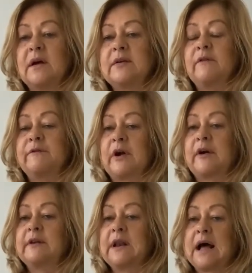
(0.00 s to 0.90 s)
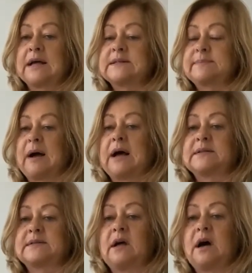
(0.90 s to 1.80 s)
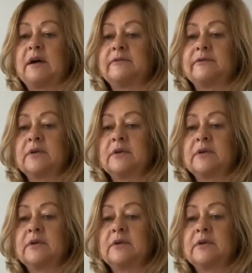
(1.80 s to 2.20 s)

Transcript: your very last past life.